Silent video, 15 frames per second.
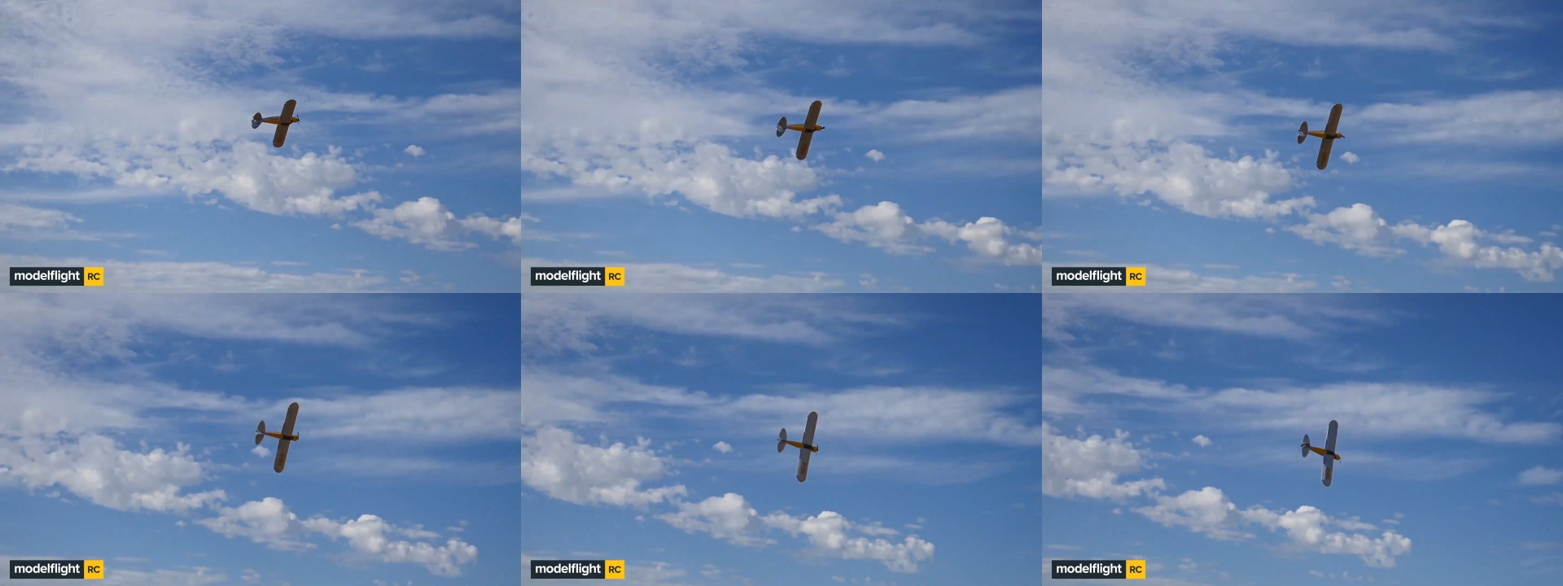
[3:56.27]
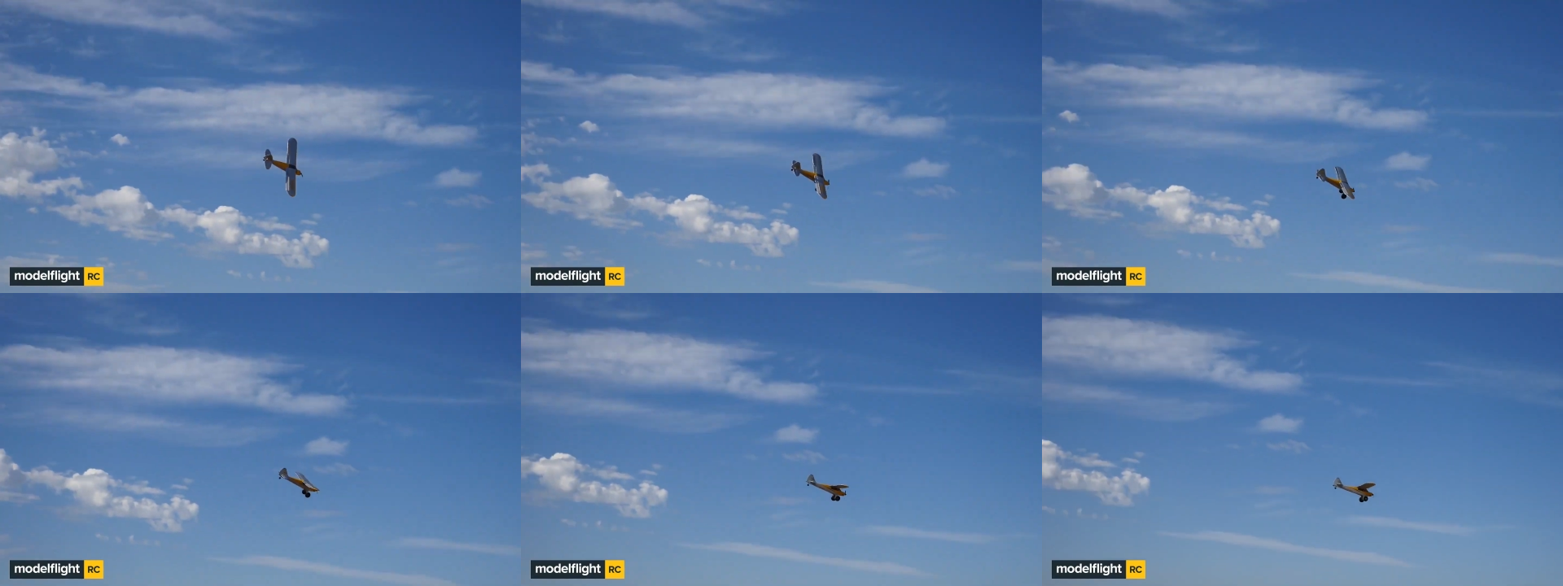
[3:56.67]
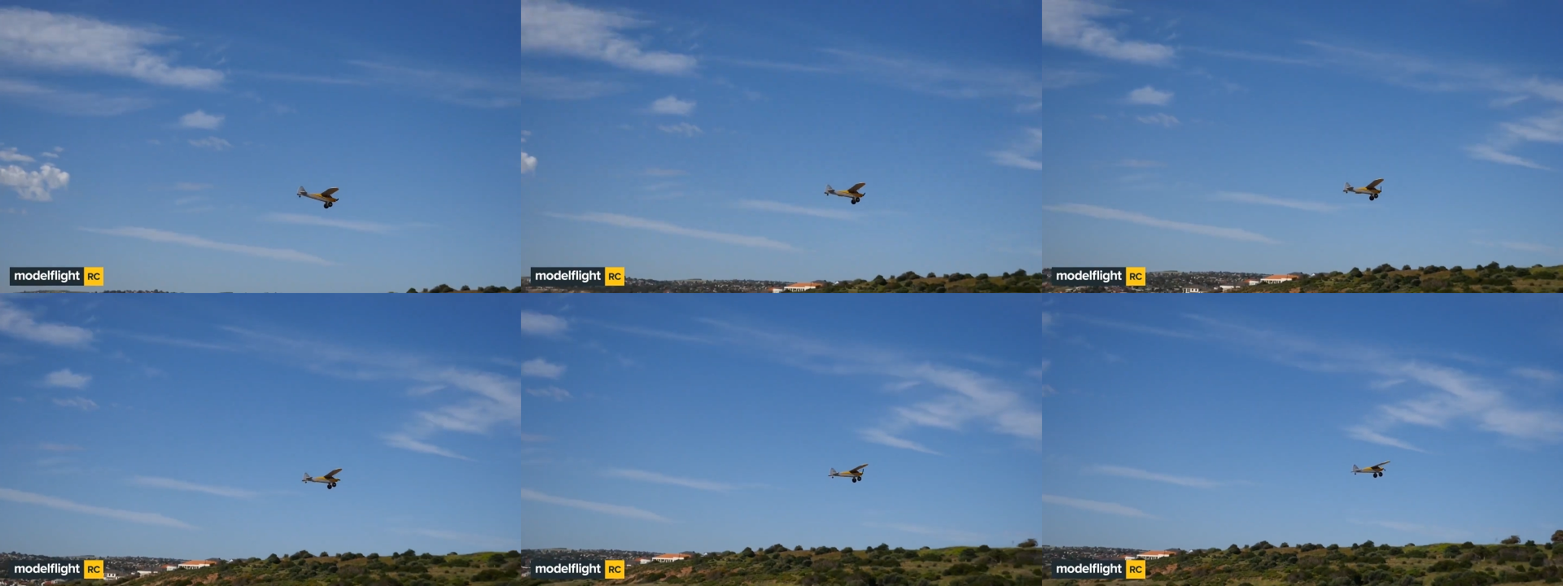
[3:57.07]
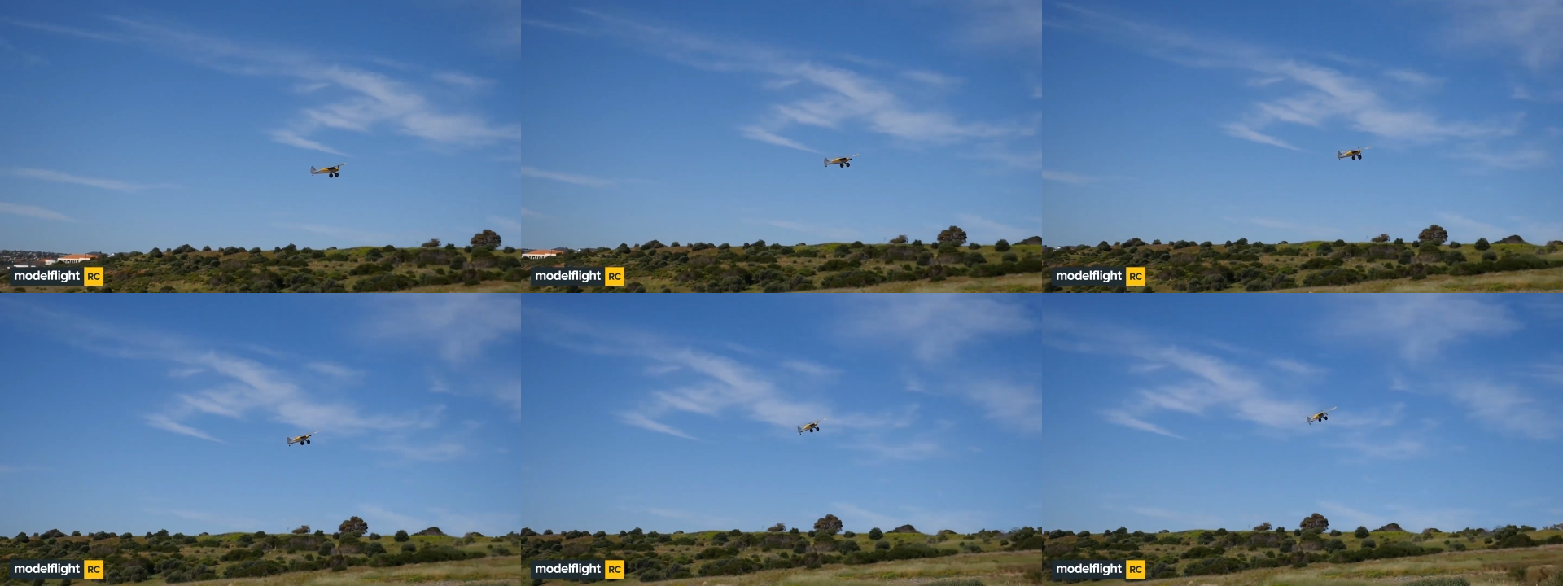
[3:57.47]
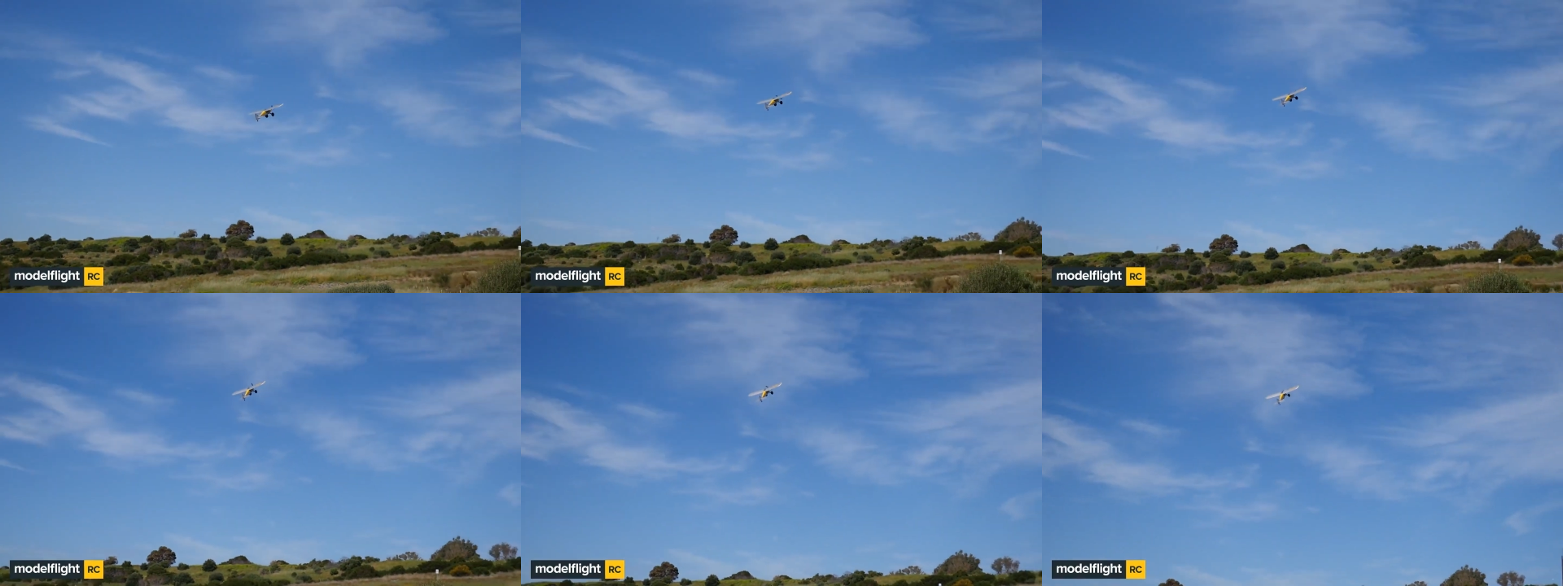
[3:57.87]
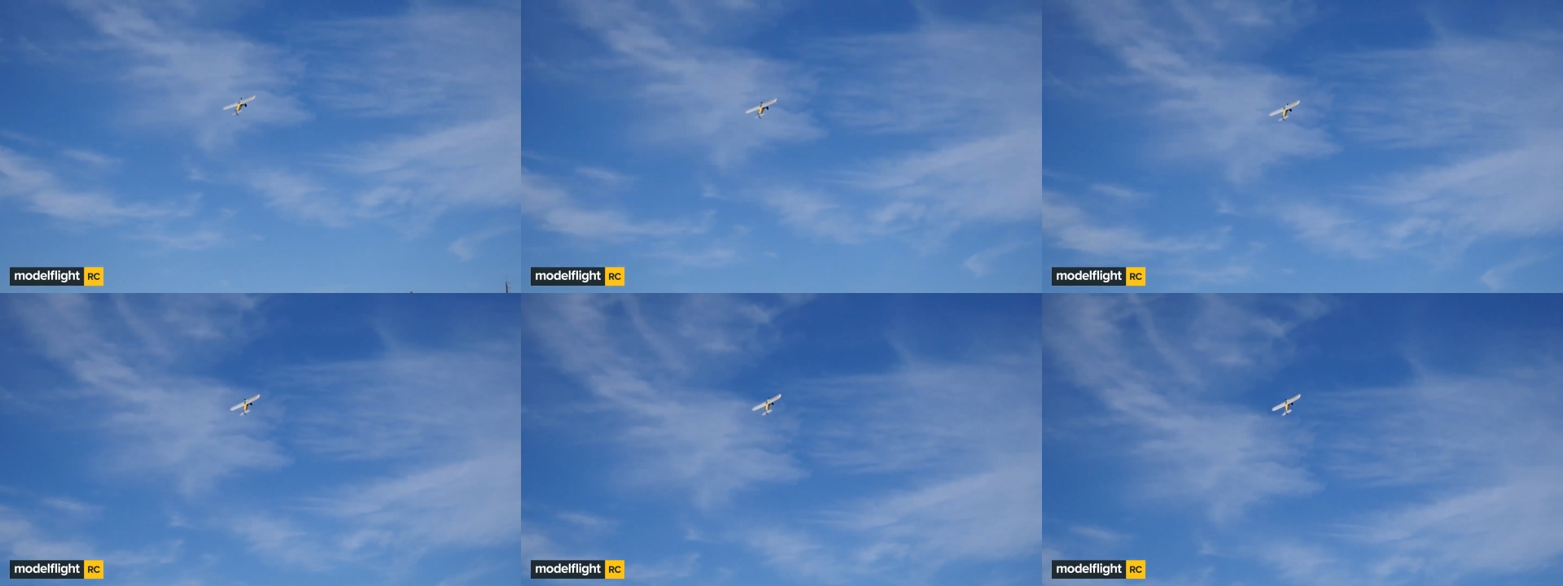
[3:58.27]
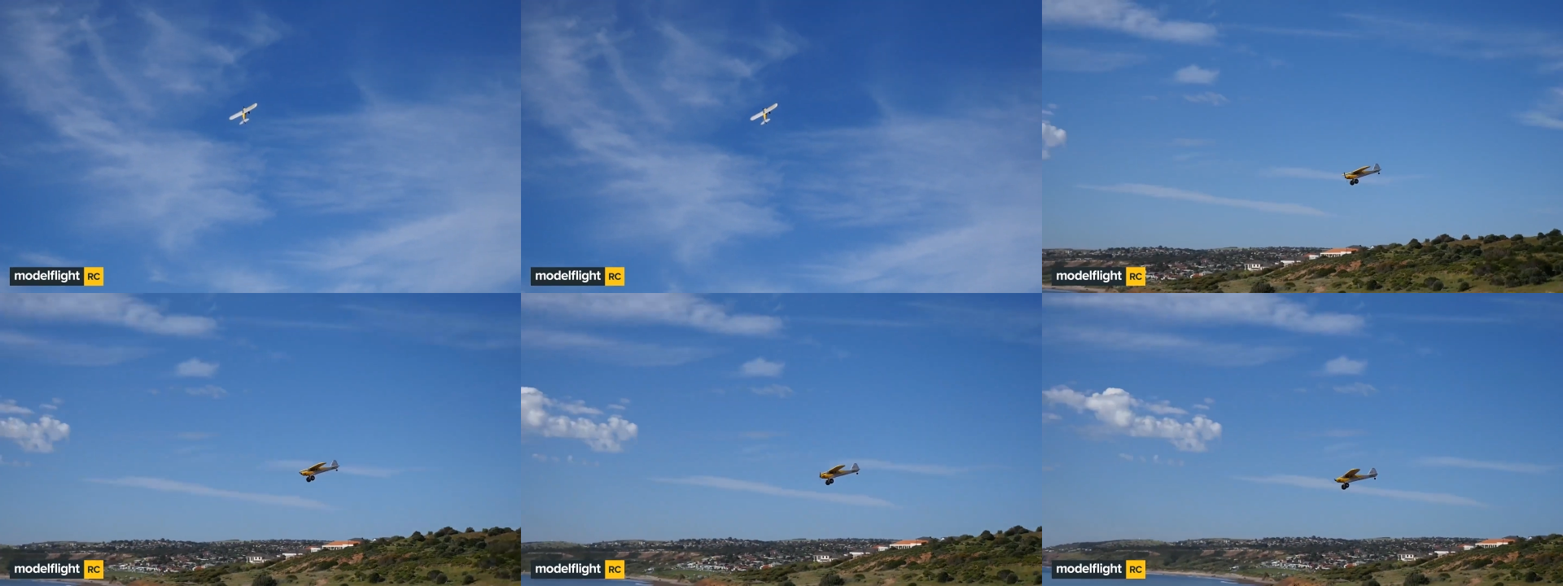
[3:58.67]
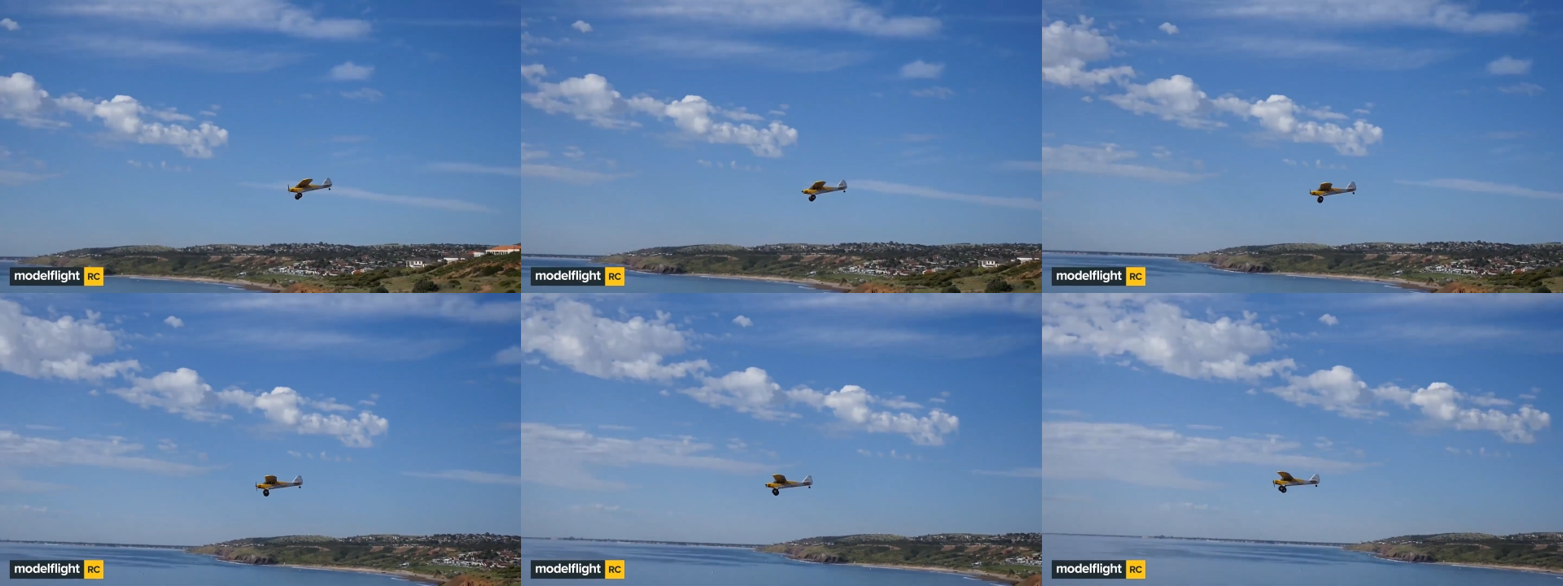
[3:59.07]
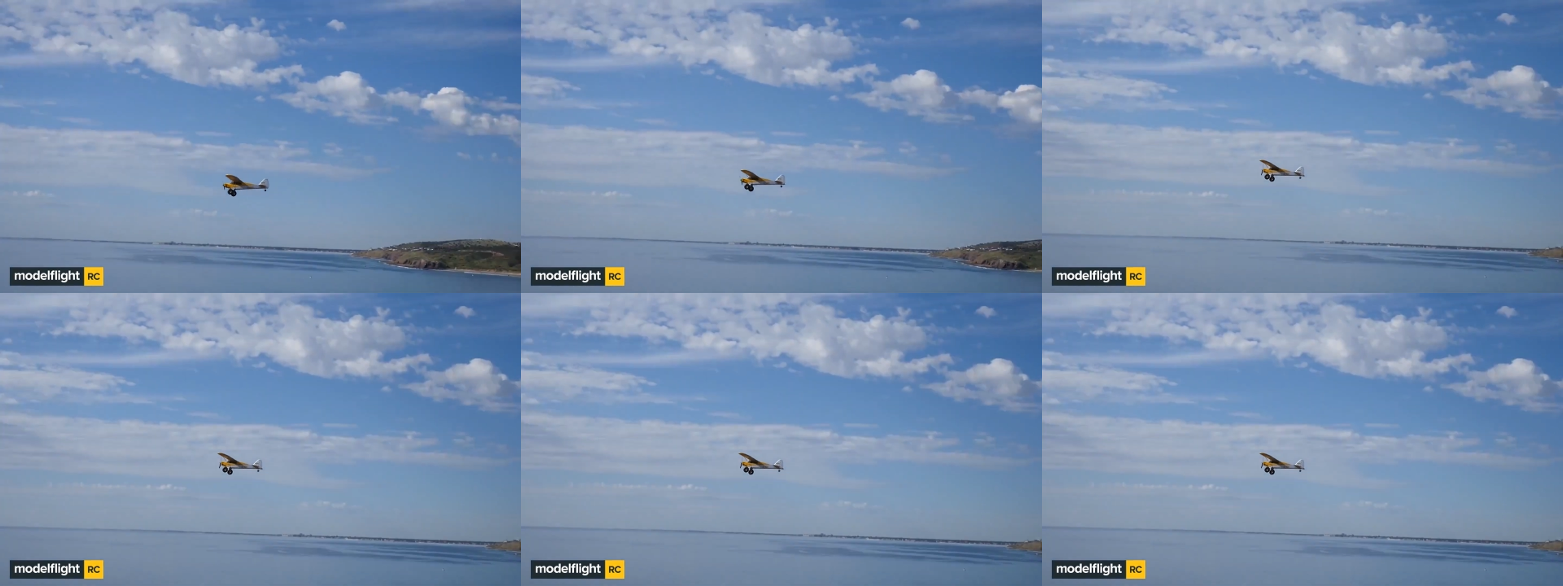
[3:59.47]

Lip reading: [unreadable: no face in view]